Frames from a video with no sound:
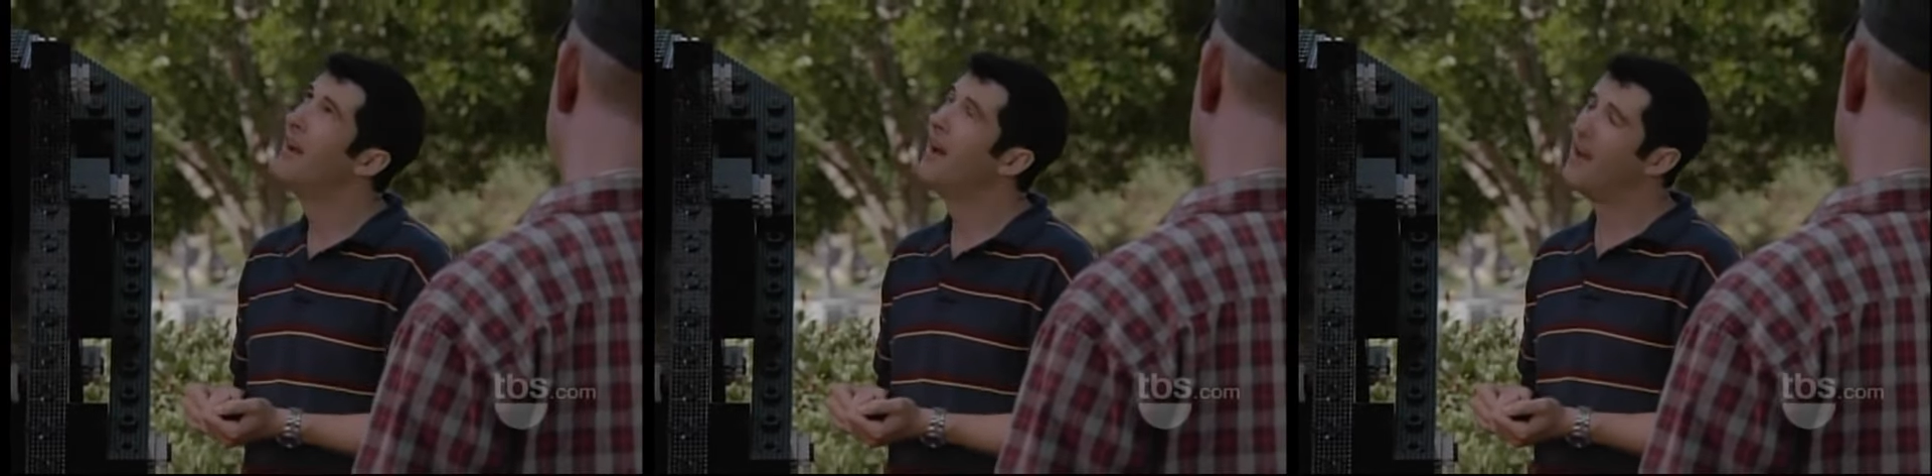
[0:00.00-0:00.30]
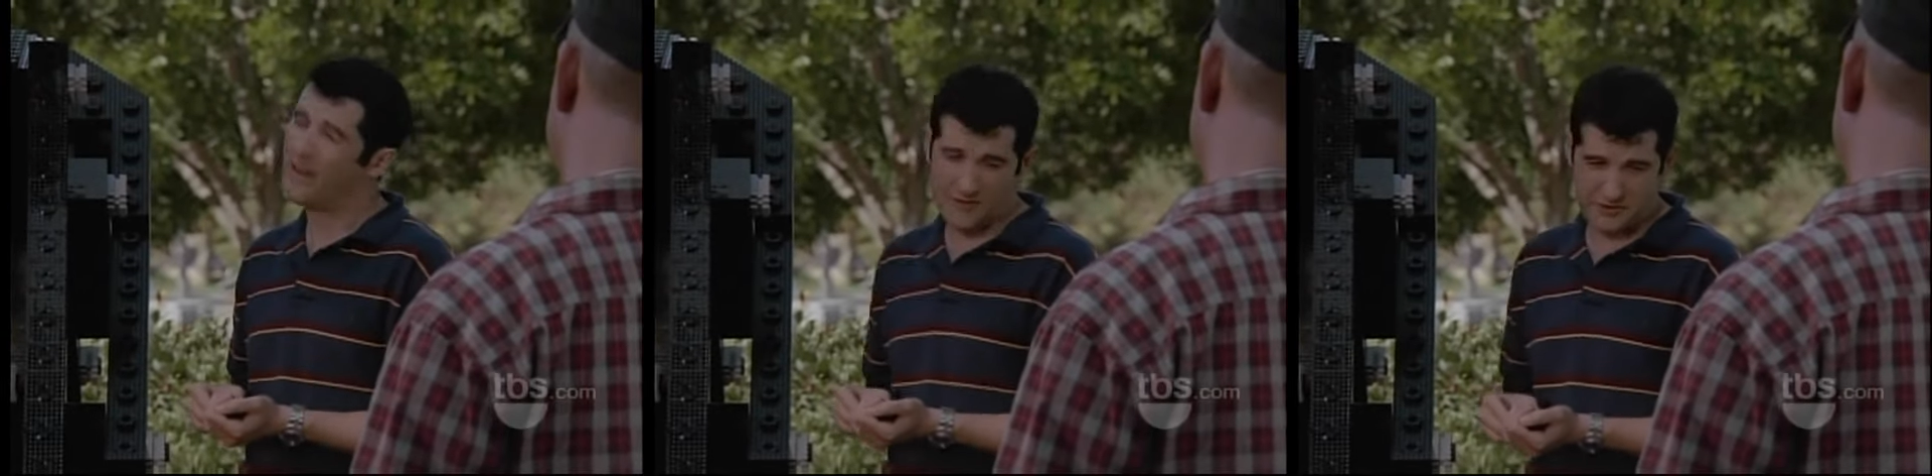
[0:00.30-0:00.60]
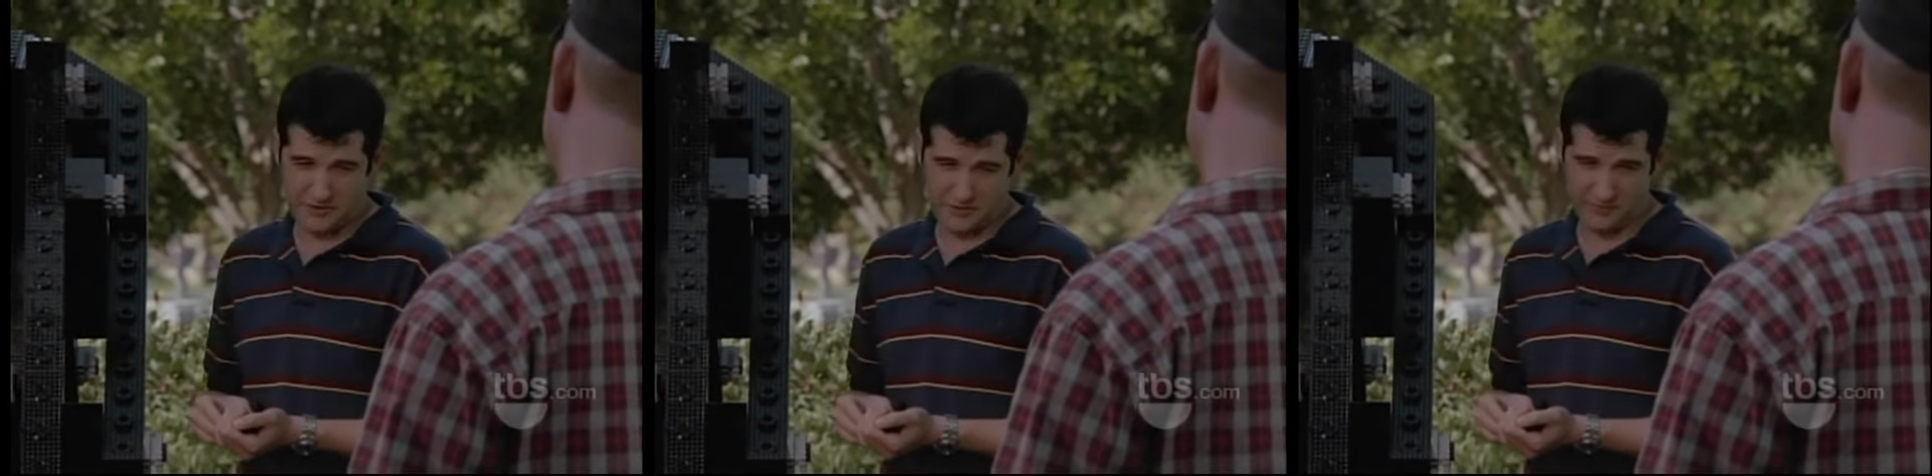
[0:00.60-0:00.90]
I heard
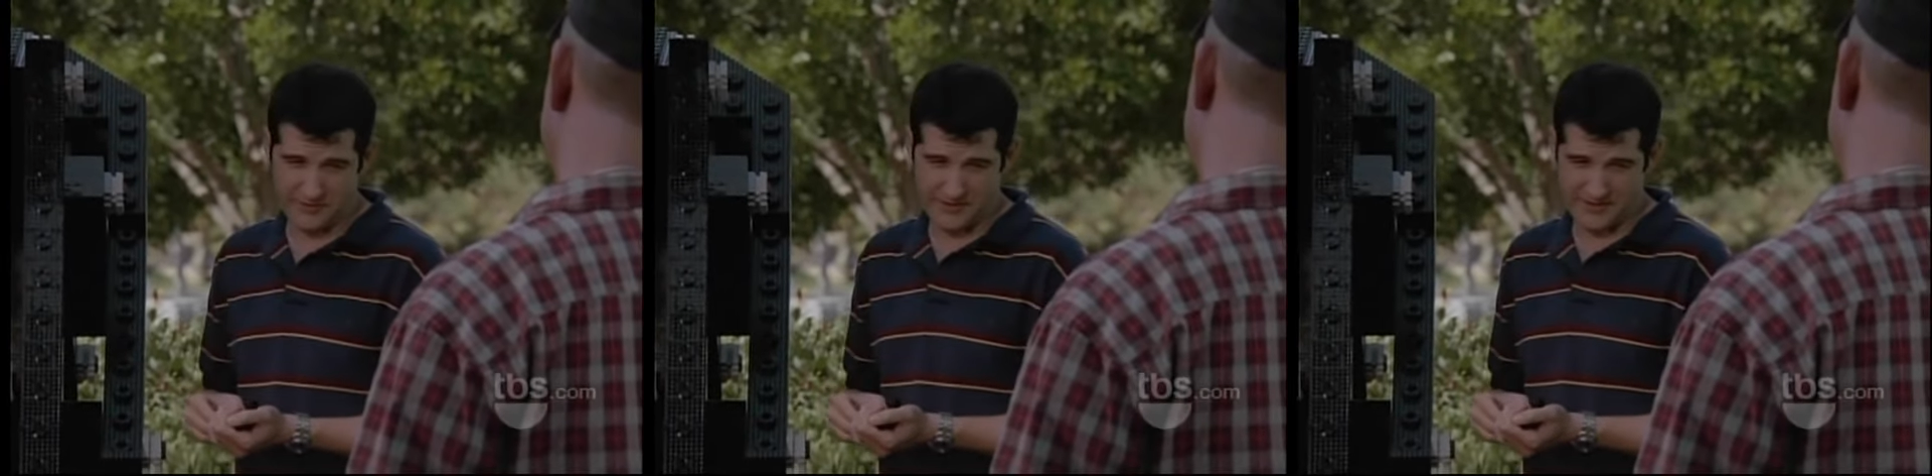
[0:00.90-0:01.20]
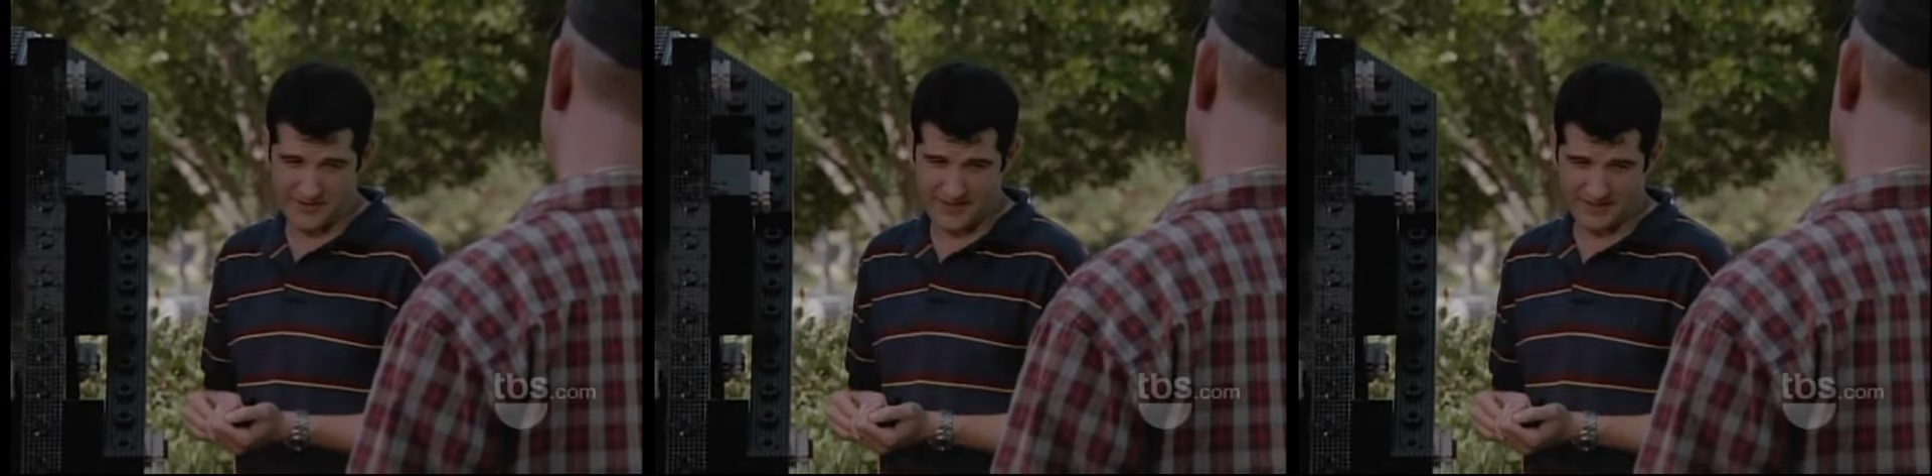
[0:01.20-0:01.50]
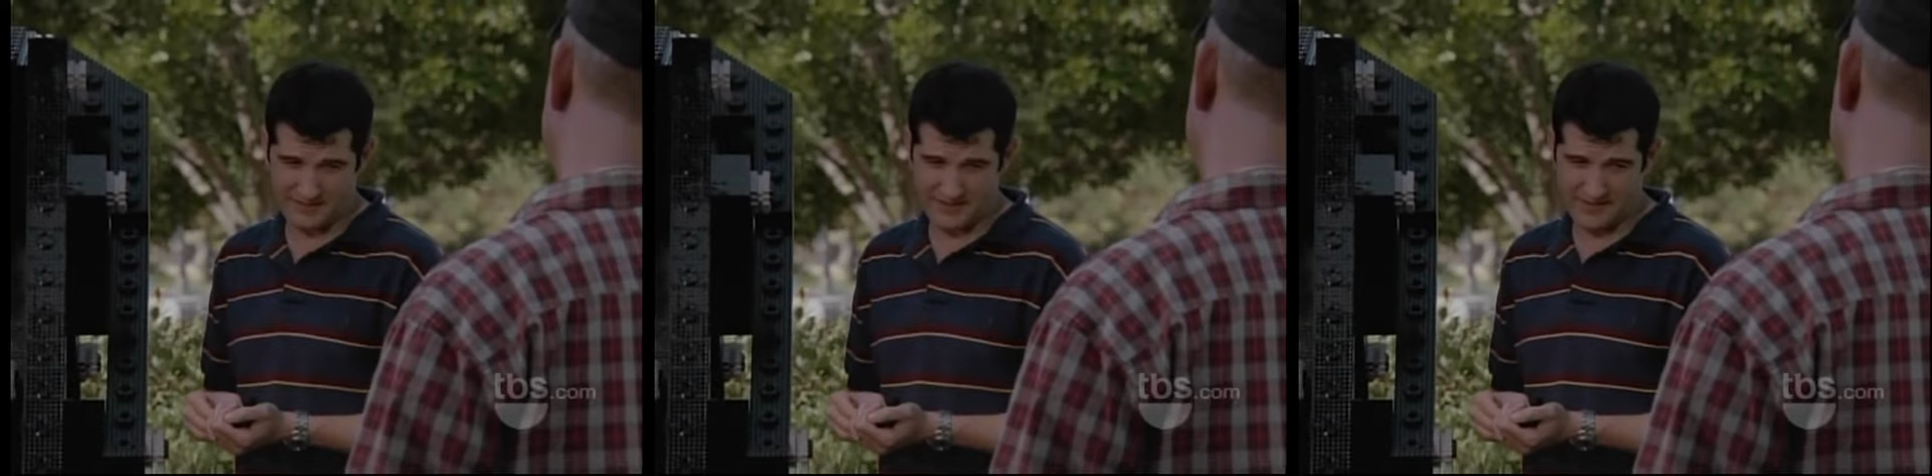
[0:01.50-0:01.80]
you the first six
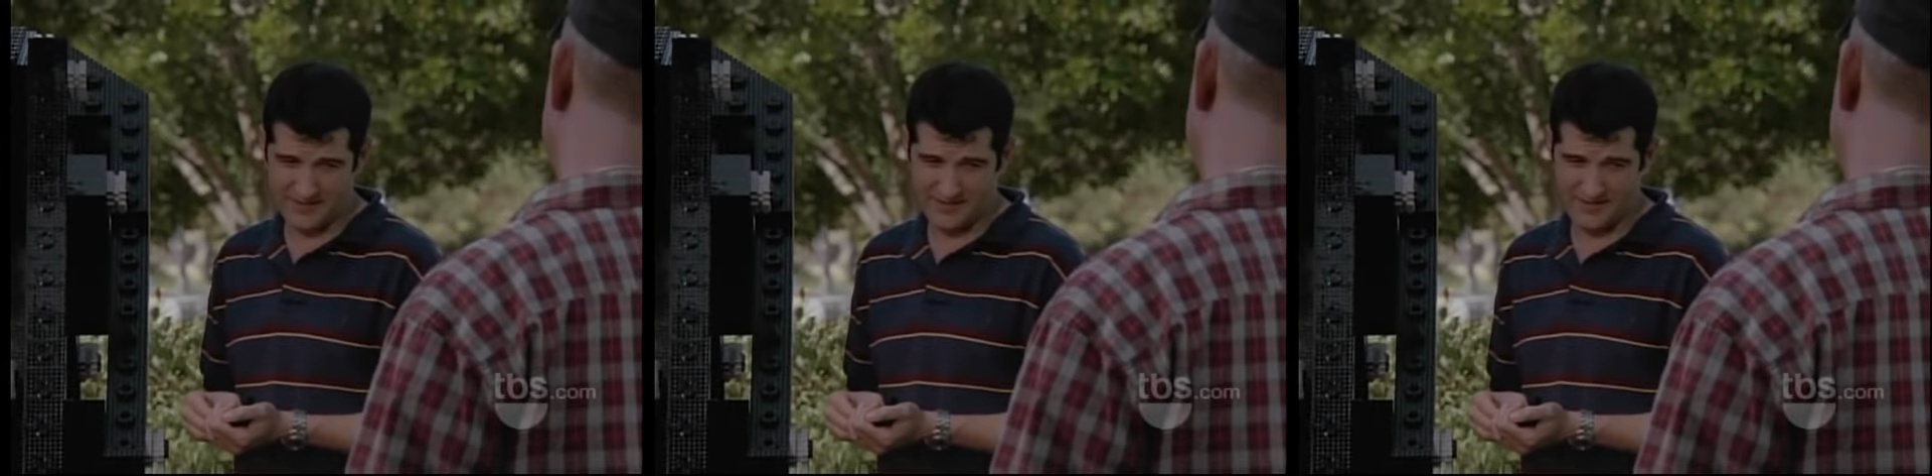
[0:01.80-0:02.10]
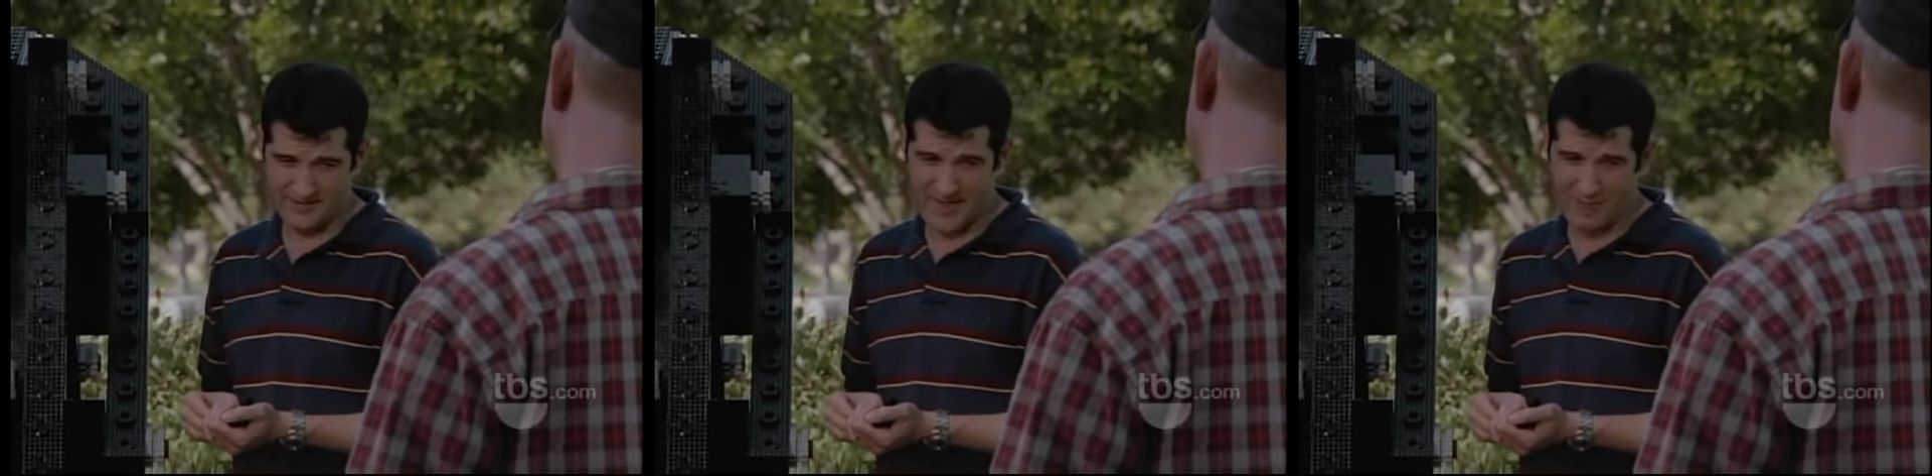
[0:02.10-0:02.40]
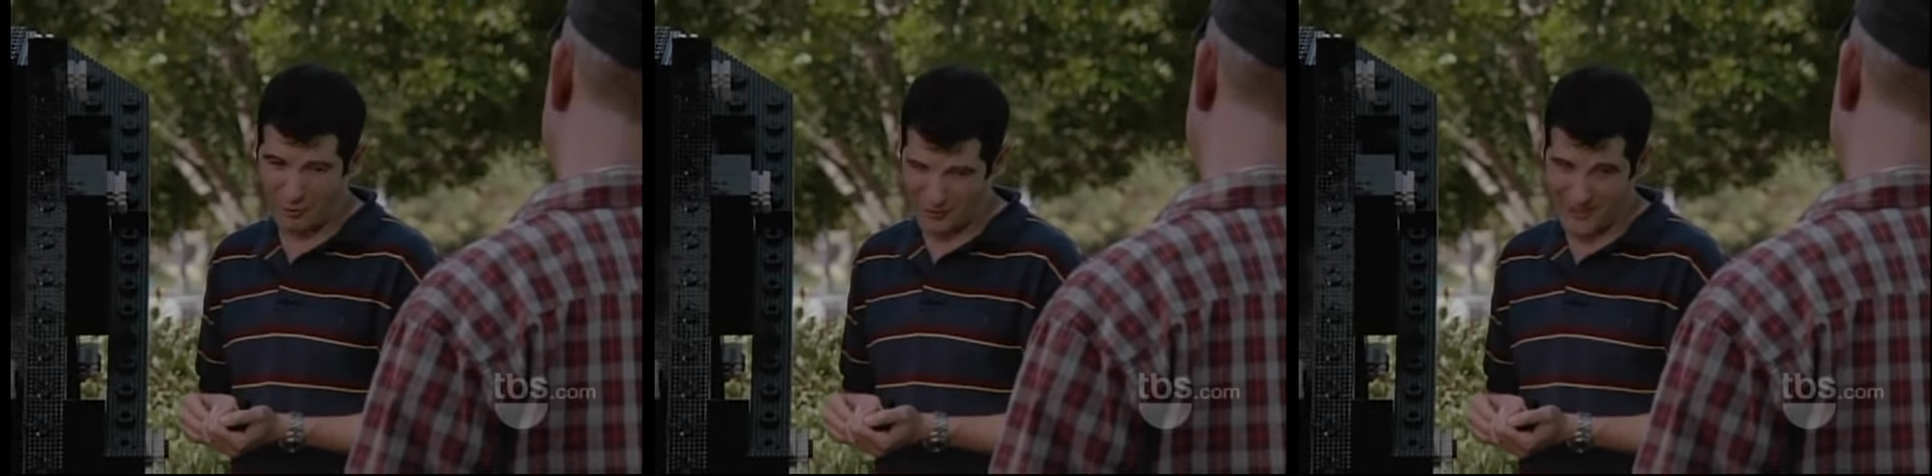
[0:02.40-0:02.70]
times.
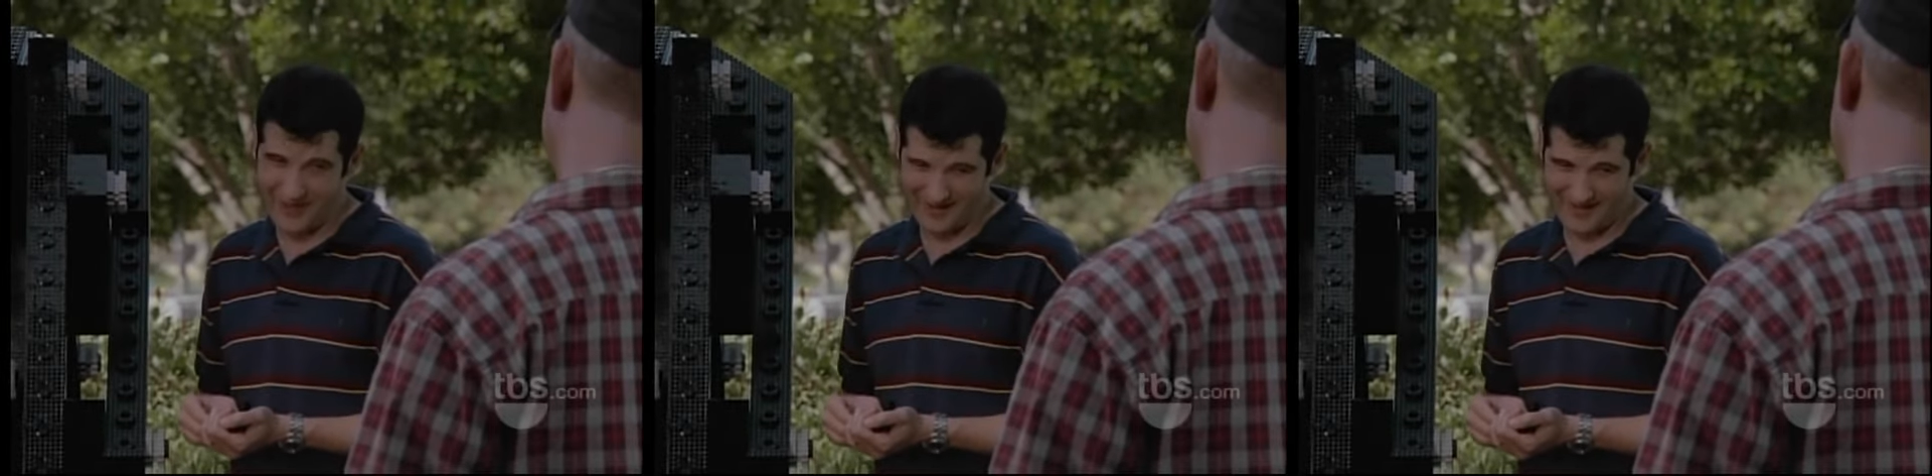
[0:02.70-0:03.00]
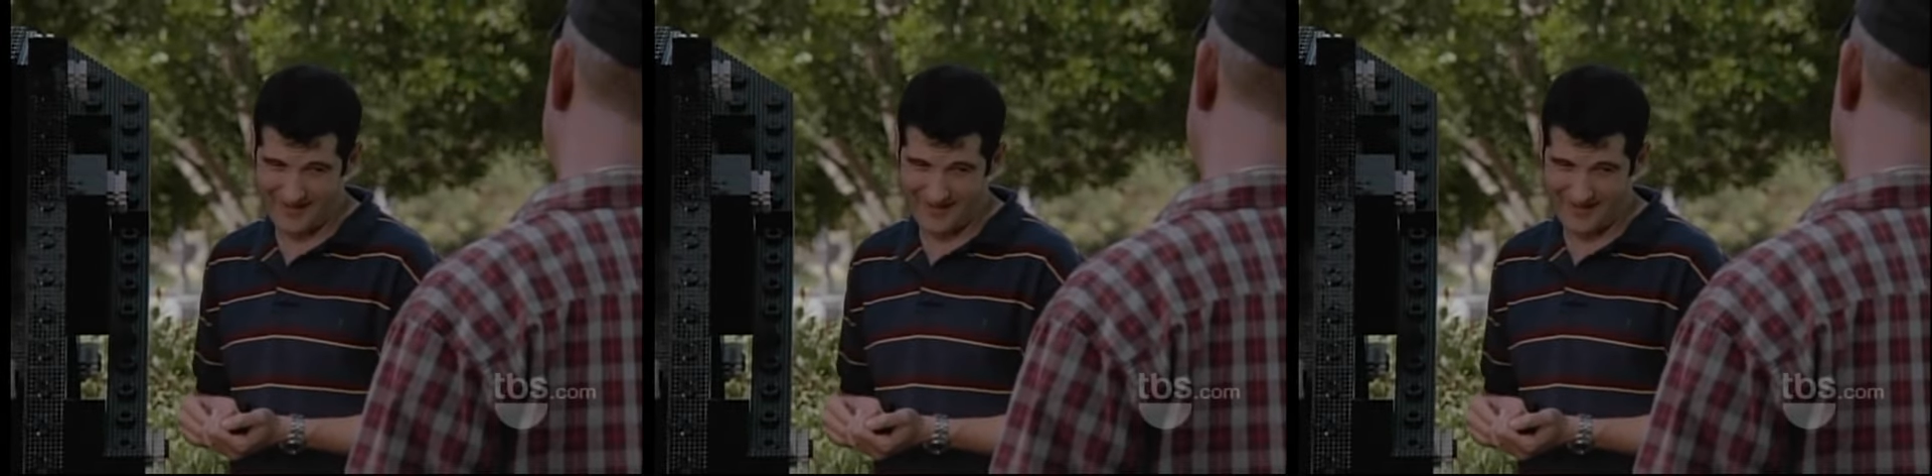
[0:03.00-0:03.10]
I'm working on it.